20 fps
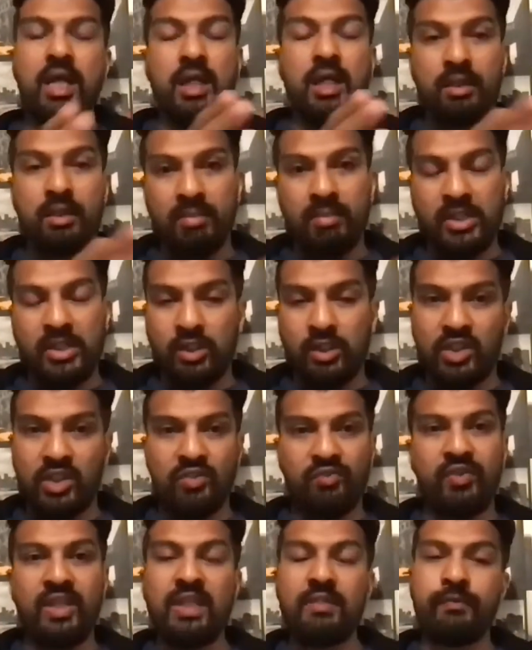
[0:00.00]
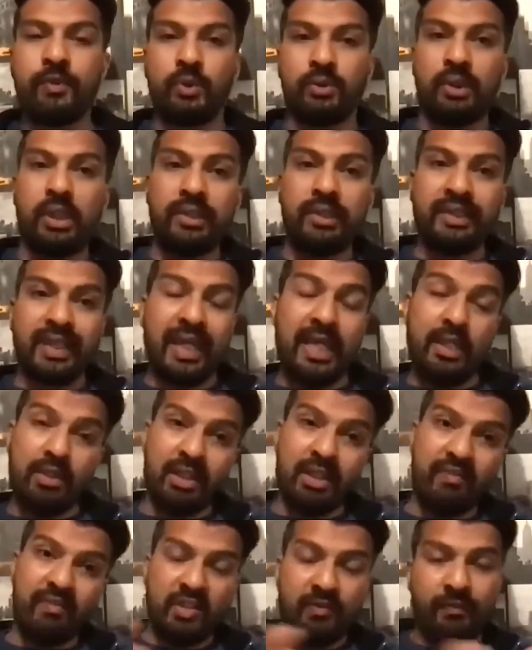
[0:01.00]
My dog is fearful. Okay,
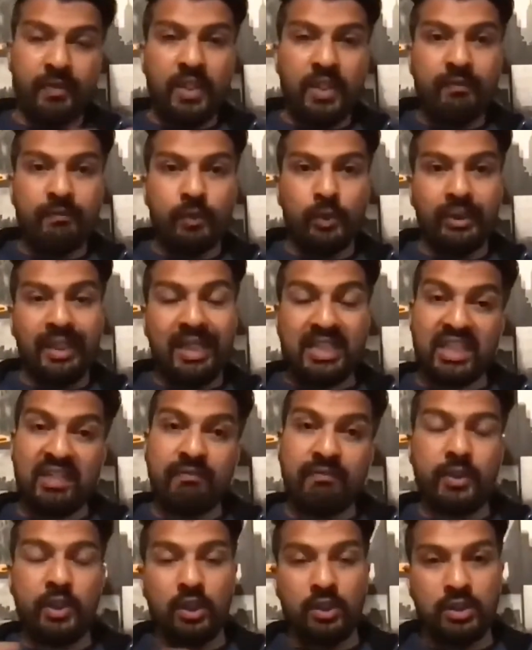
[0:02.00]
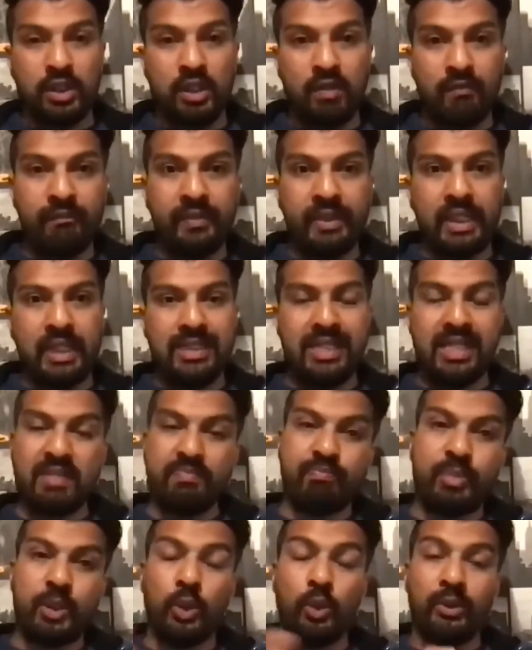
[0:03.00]
then if it's fearful, let's give the dog confidence. Let's
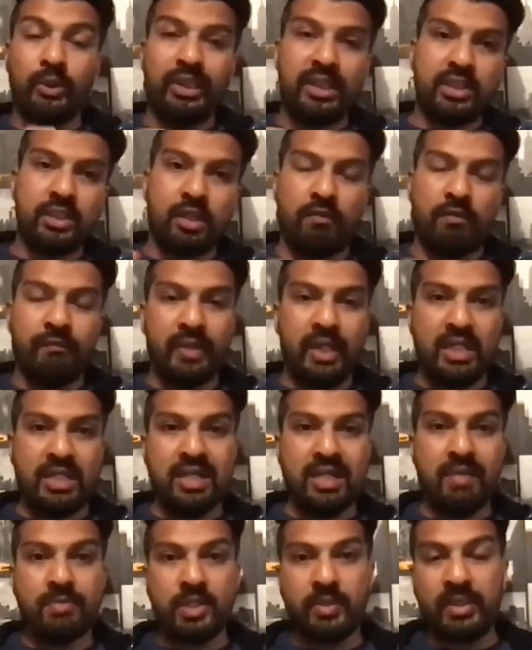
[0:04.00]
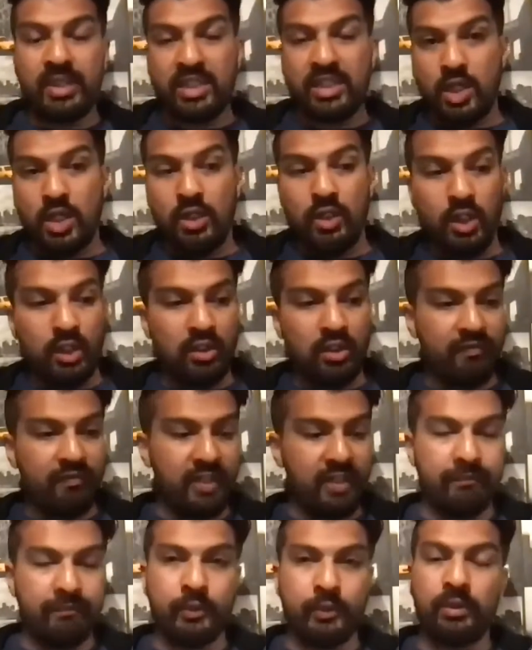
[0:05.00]
build its confidence up so it's no longer
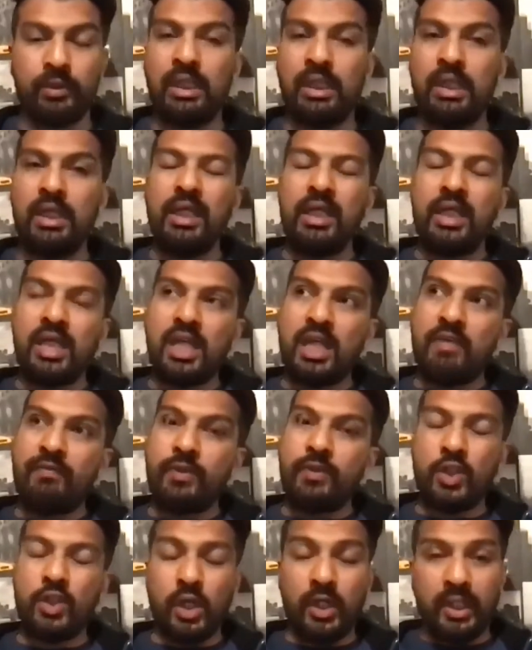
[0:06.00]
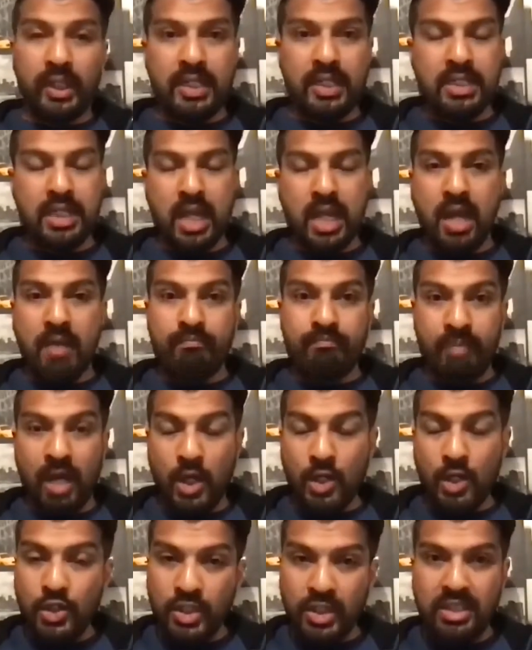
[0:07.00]
fearful. If the dog is
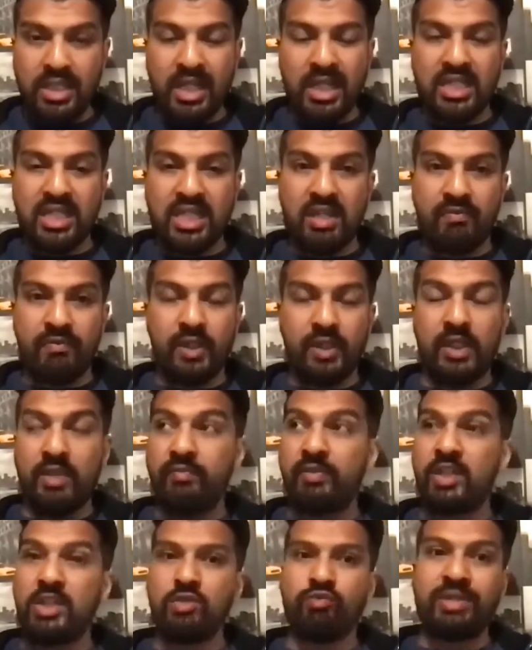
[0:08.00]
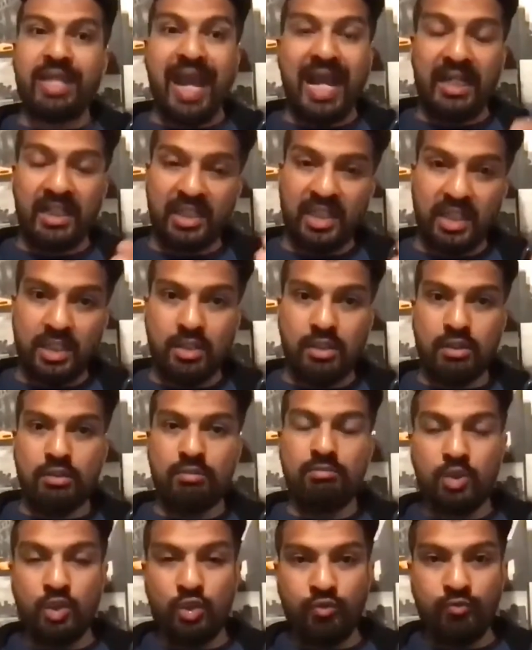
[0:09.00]
motion sensitive, if it's reacting to
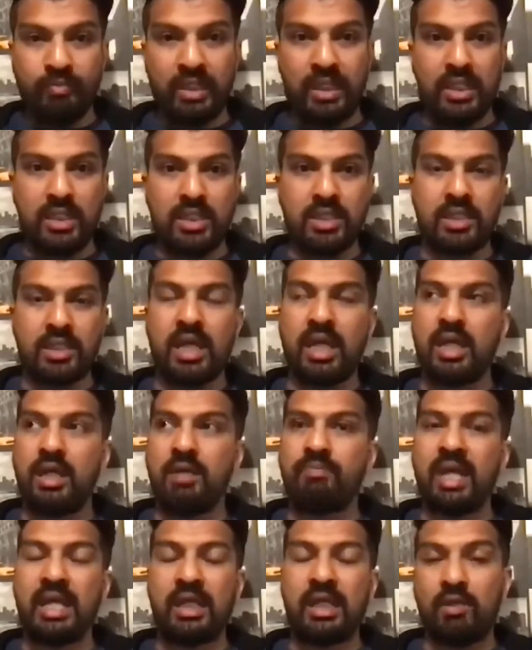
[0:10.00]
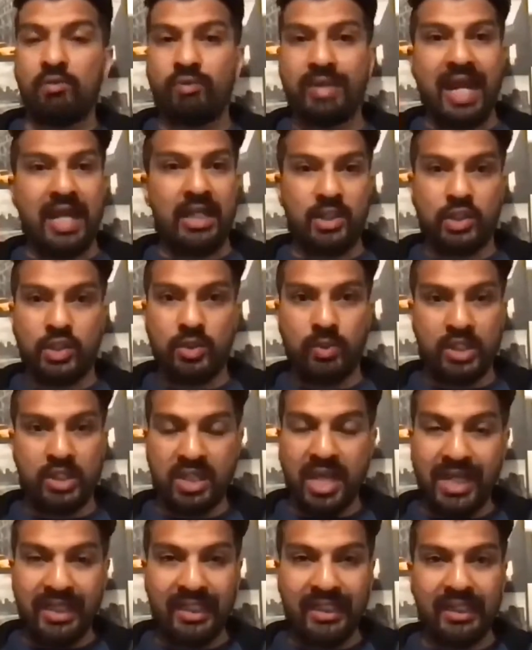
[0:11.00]
movement and it reacts to a
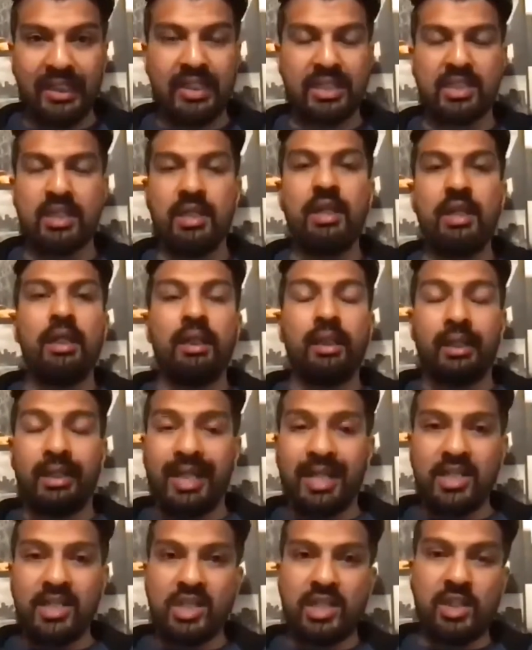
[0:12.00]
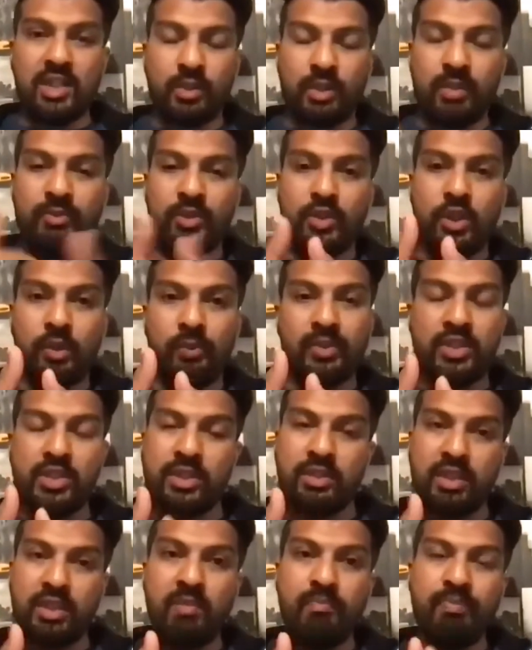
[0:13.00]
cyclist, let's equip the dog
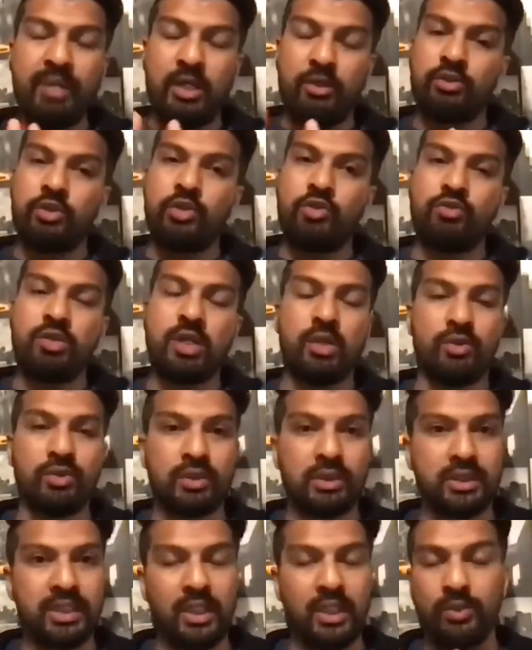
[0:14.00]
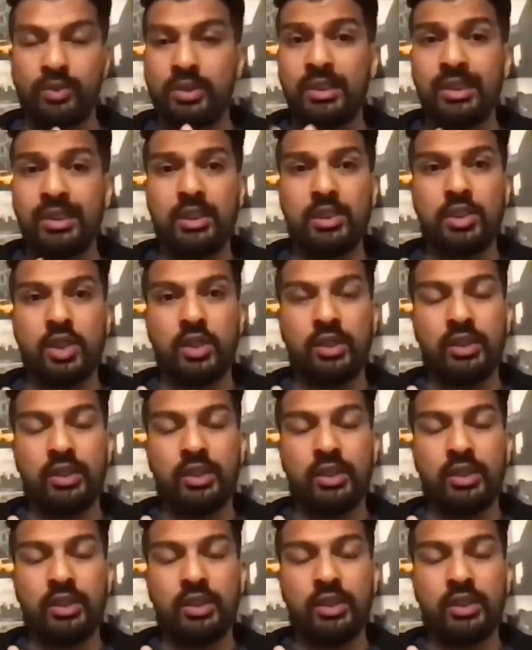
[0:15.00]
with impulse control skills so that the dog